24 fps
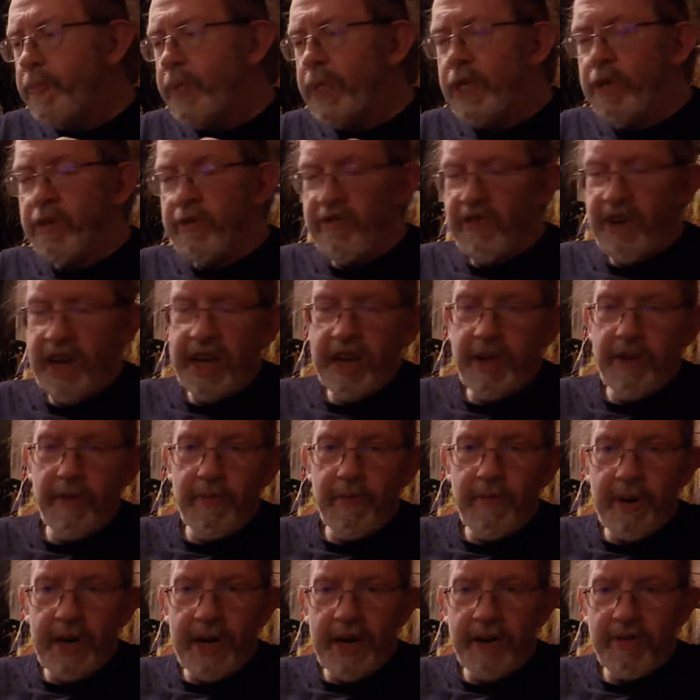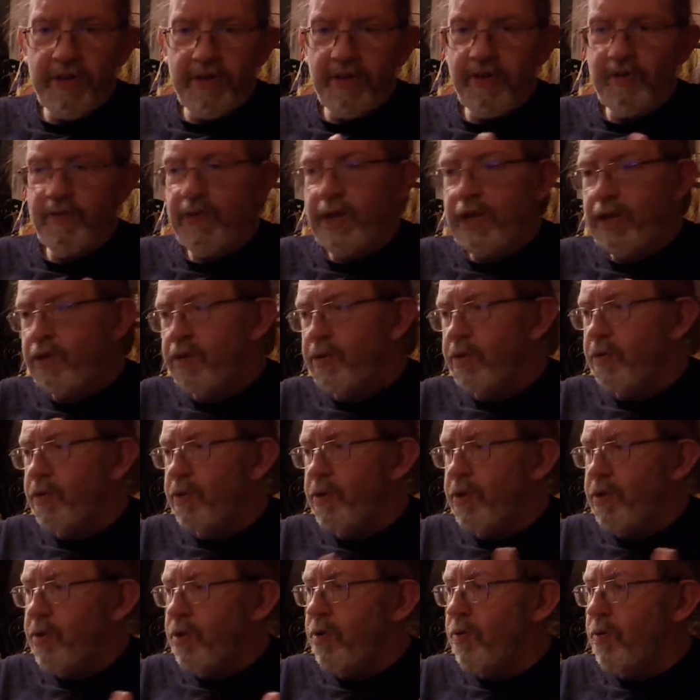Check your masks. We
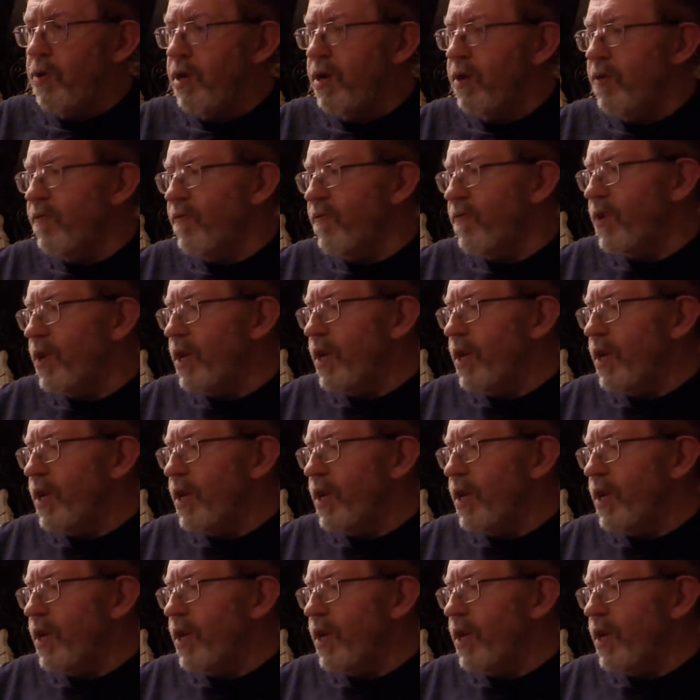don't all have